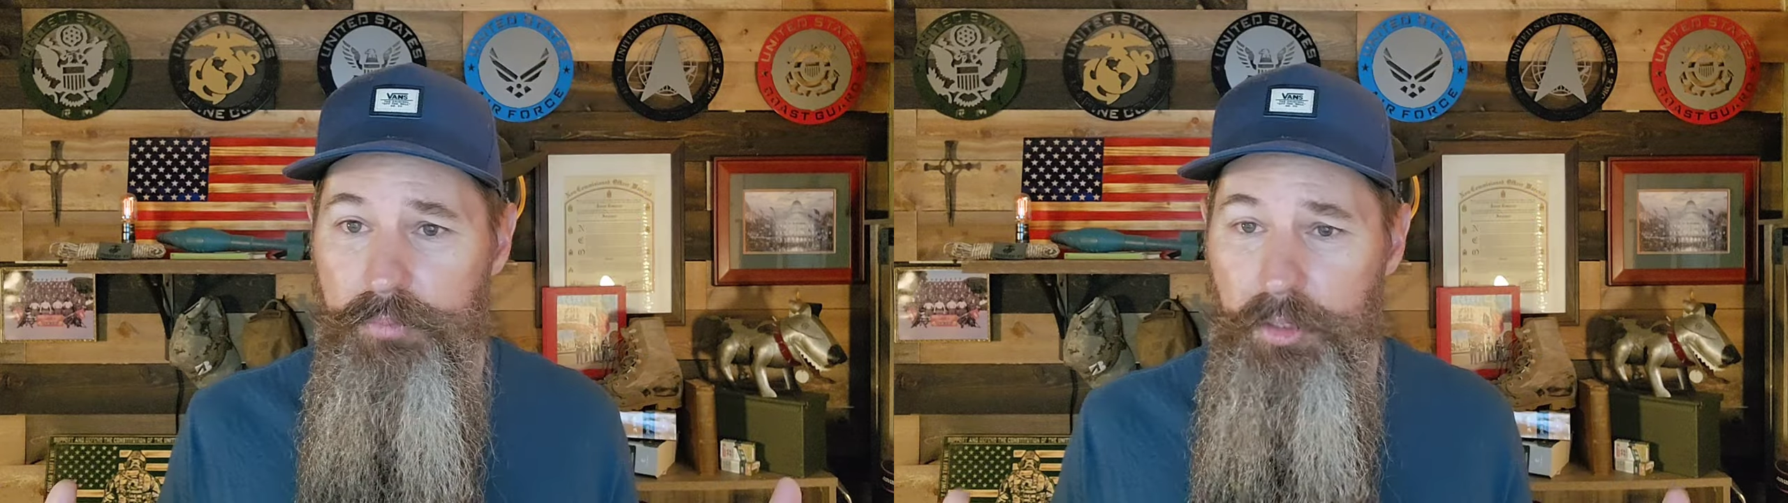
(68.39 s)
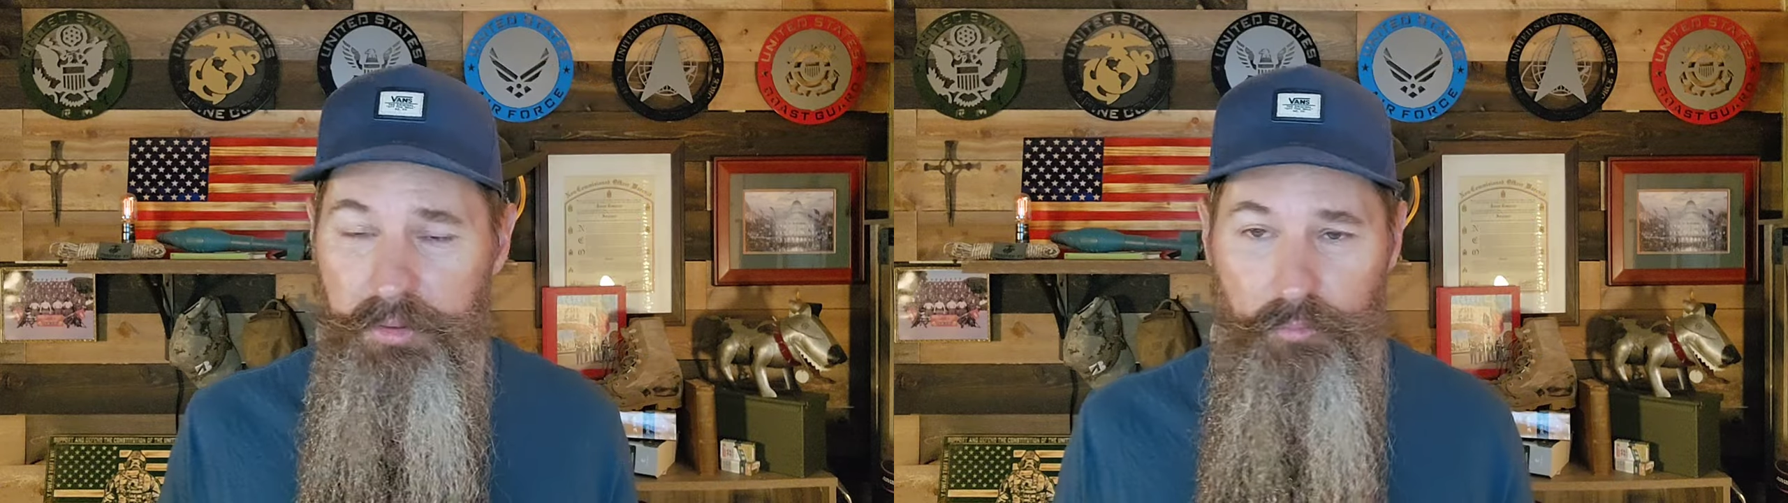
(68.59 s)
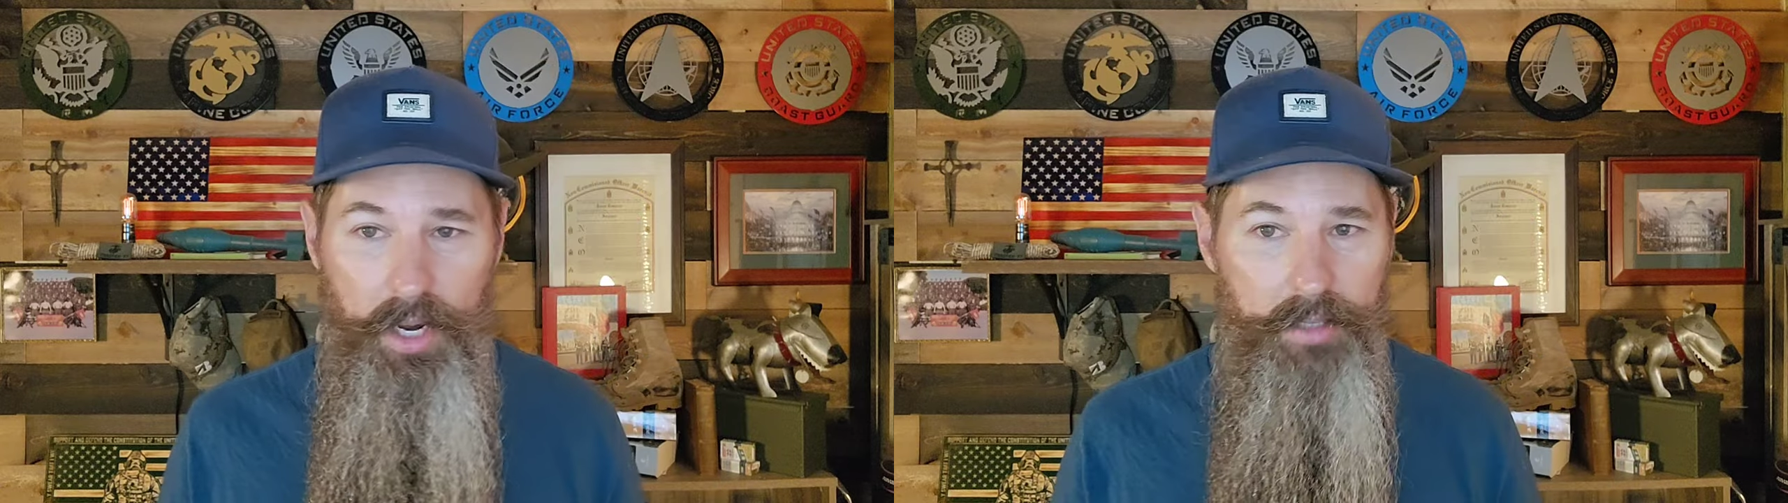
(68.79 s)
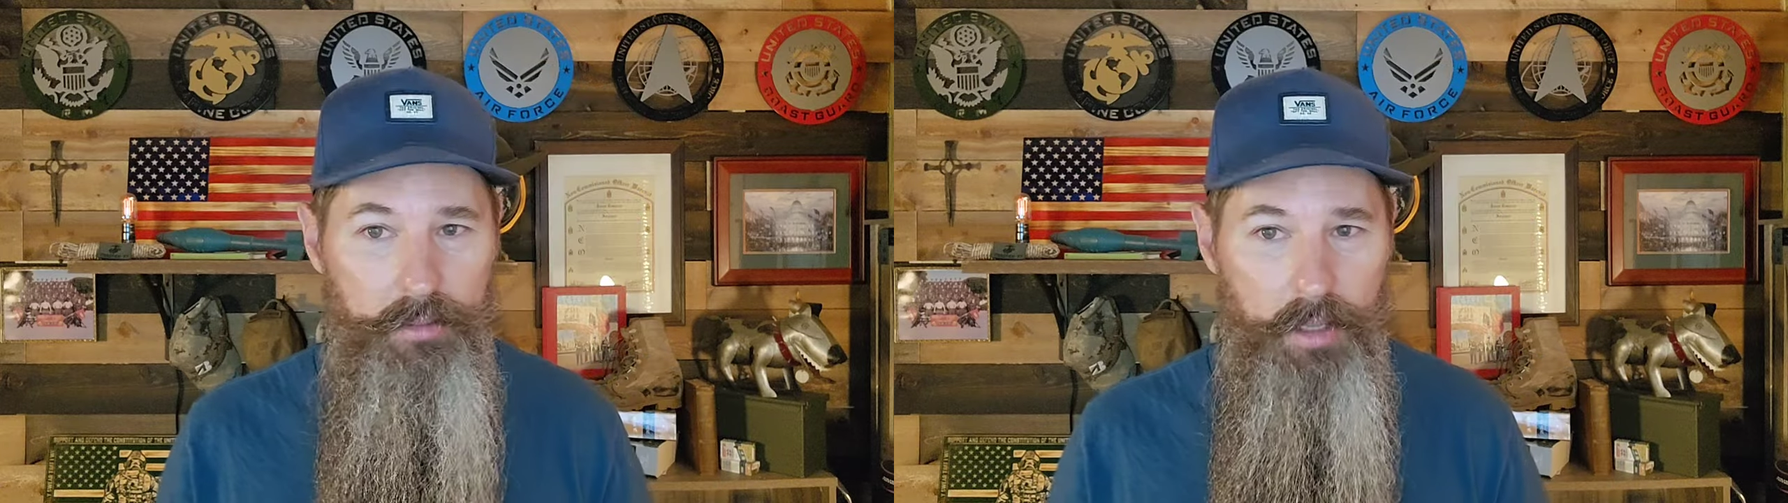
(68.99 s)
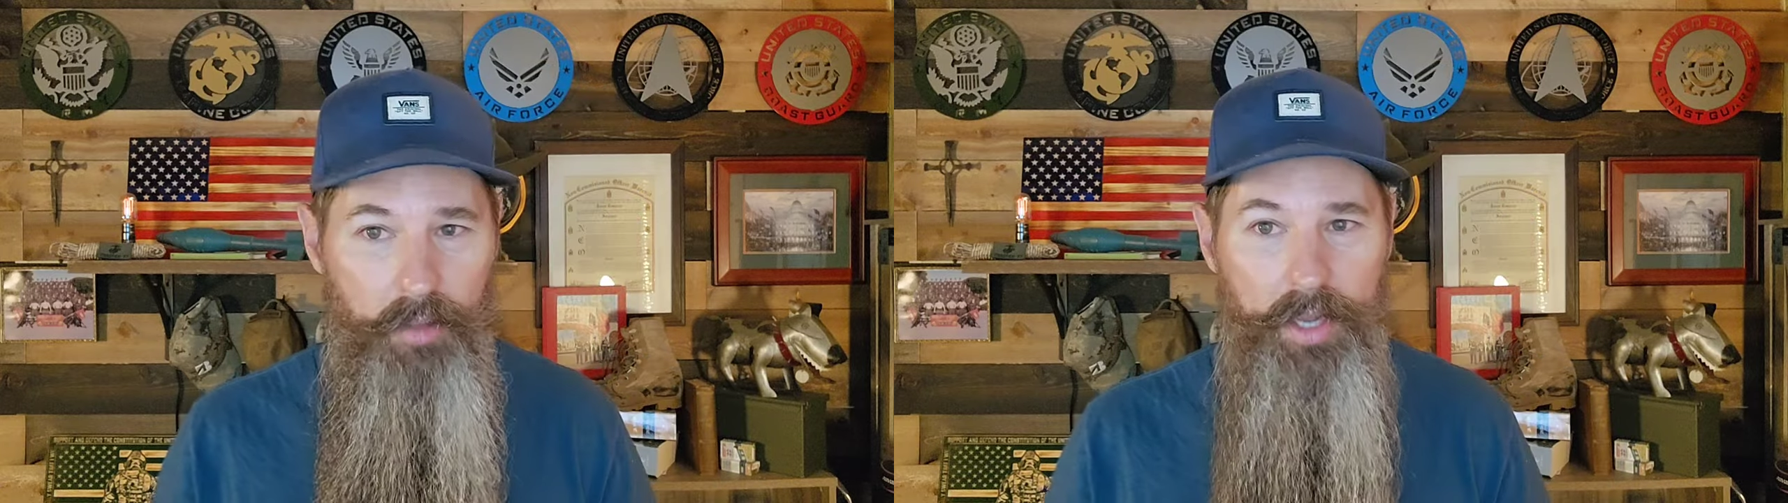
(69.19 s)
share with a friend,
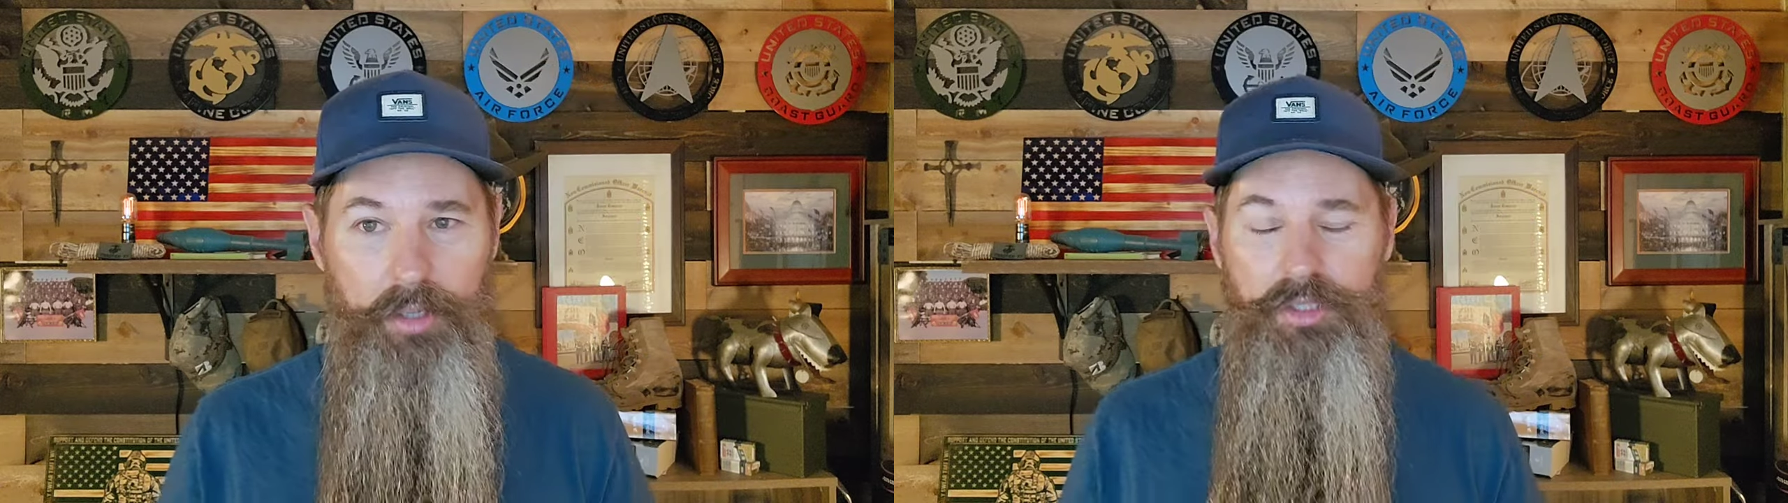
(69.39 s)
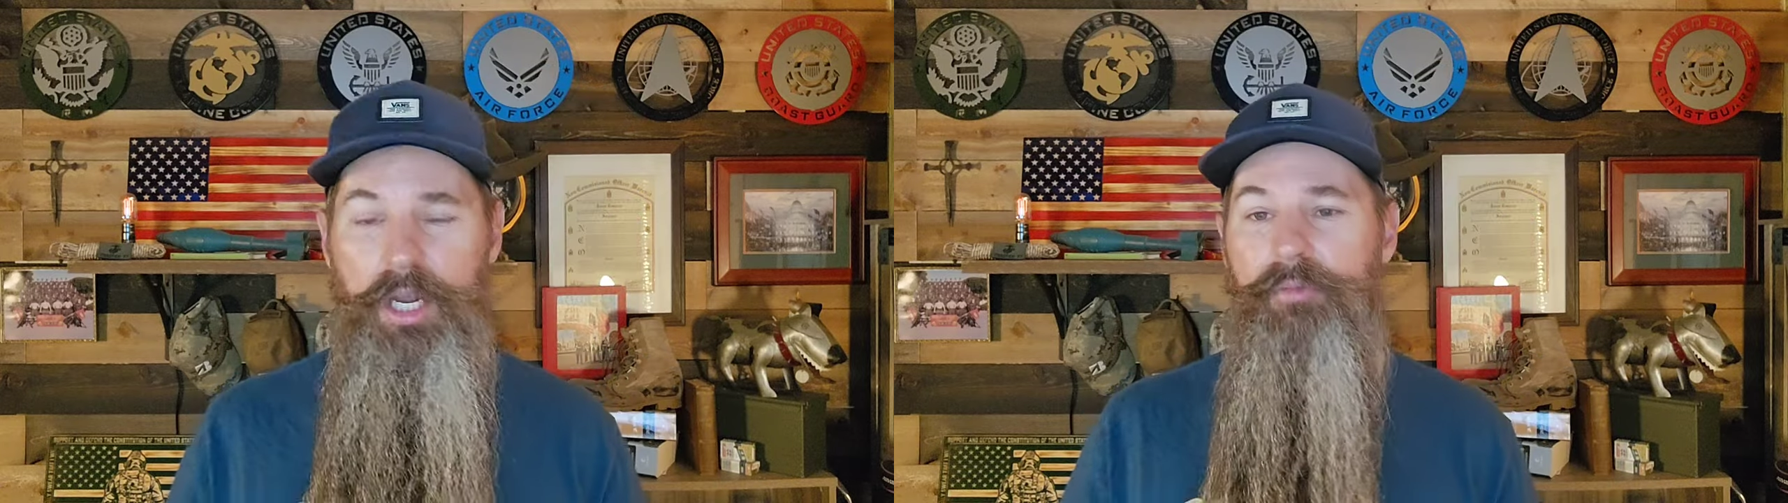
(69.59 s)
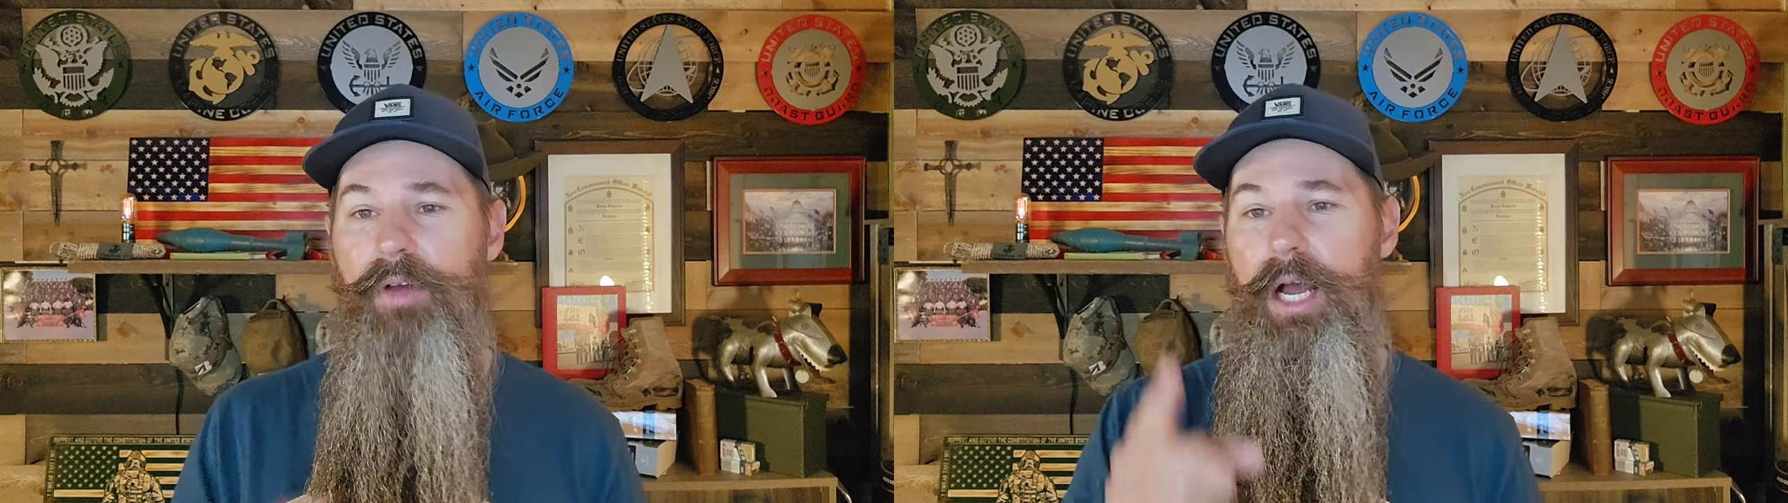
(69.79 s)
all that good stuff.